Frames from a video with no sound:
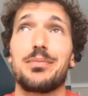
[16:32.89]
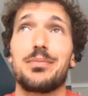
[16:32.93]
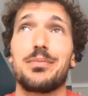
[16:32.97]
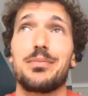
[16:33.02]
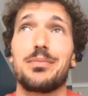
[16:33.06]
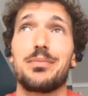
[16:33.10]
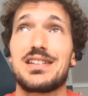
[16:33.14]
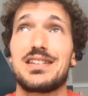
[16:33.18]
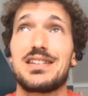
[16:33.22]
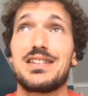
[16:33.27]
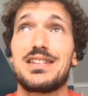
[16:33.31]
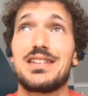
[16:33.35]

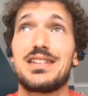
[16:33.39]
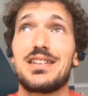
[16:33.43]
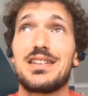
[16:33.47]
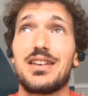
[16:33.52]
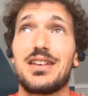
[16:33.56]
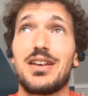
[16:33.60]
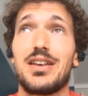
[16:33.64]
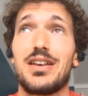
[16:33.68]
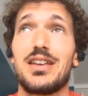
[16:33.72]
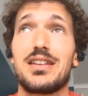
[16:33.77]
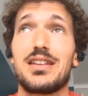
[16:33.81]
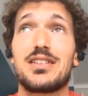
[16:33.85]
Basically,
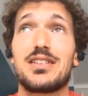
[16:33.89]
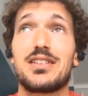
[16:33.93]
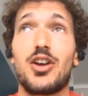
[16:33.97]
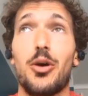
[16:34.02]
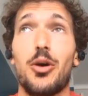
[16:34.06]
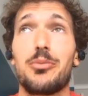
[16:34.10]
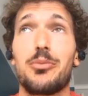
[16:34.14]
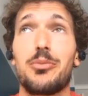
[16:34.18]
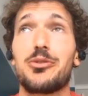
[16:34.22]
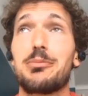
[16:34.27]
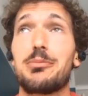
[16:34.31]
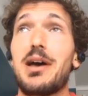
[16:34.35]
it
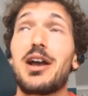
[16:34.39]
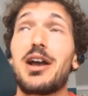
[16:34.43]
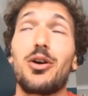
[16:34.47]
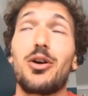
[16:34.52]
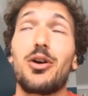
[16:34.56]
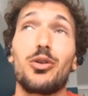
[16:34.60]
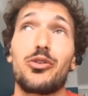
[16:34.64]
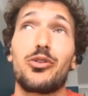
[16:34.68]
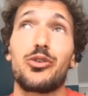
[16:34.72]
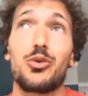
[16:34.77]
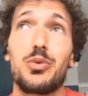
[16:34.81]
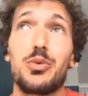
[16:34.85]
comes back
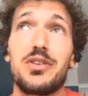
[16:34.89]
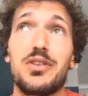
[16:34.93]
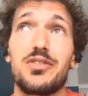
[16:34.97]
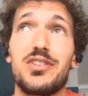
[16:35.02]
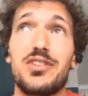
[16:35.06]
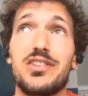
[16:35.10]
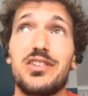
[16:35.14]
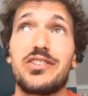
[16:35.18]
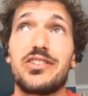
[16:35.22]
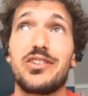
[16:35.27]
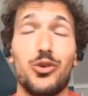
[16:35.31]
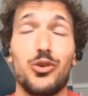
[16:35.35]
also with
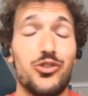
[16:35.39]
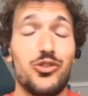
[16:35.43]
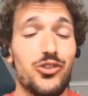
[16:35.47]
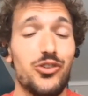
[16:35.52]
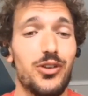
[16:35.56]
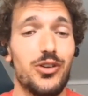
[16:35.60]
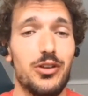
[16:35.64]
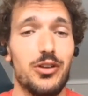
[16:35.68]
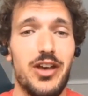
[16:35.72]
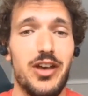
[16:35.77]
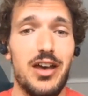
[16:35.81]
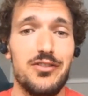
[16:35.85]
this
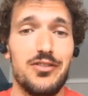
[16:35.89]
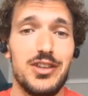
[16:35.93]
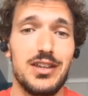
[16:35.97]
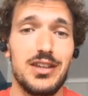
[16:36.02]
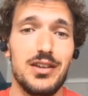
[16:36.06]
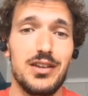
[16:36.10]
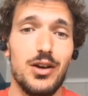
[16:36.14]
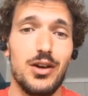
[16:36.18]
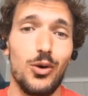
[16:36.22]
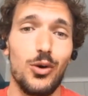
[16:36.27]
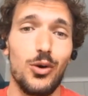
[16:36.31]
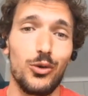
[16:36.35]
notion of
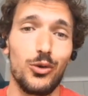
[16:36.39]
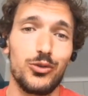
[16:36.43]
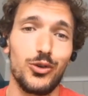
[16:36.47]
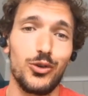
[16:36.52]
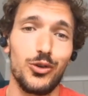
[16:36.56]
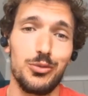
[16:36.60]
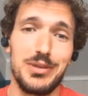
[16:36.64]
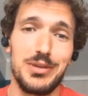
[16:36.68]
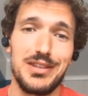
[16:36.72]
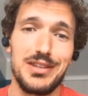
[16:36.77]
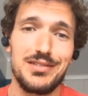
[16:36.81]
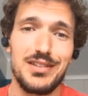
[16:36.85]
having
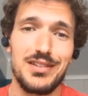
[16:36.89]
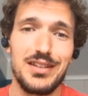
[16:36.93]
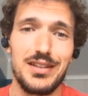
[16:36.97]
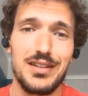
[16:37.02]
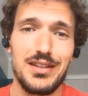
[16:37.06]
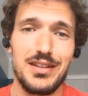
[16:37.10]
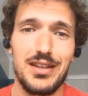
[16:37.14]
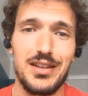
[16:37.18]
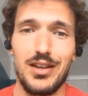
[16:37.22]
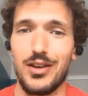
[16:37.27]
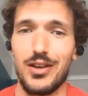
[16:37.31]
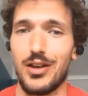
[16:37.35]
autonomy,
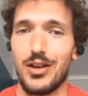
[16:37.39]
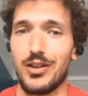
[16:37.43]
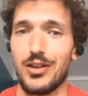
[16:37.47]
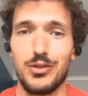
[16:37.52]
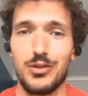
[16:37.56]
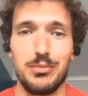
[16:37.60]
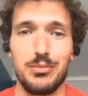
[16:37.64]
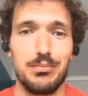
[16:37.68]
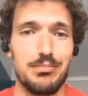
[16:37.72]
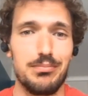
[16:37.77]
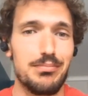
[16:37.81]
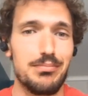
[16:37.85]

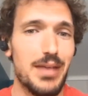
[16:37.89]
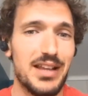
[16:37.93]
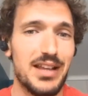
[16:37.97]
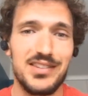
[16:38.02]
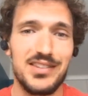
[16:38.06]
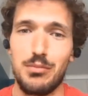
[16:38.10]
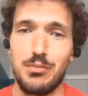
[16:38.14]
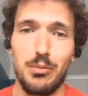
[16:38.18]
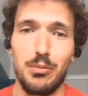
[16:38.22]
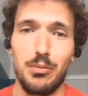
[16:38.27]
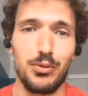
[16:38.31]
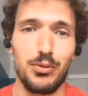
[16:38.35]
the
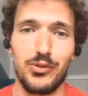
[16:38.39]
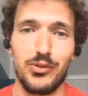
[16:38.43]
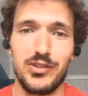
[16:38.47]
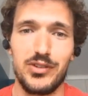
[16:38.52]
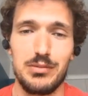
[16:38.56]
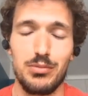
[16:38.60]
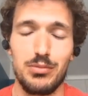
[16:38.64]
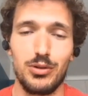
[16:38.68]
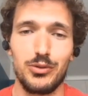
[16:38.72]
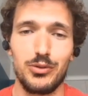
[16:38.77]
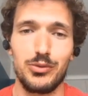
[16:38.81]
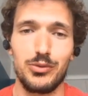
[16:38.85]
maximum
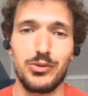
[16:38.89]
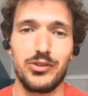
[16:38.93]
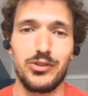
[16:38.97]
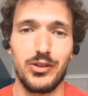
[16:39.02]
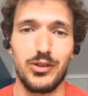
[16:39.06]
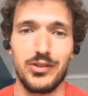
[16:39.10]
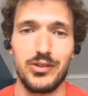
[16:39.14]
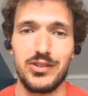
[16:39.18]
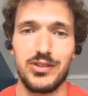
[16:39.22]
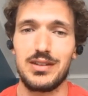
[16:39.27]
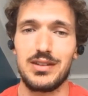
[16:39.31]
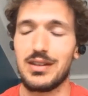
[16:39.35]
possible to
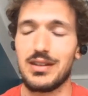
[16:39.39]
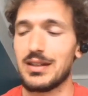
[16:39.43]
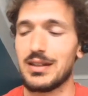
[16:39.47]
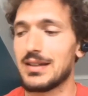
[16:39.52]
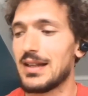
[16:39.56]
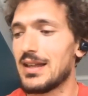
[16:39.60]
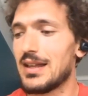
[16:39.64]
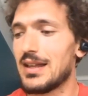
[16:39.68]
succeed,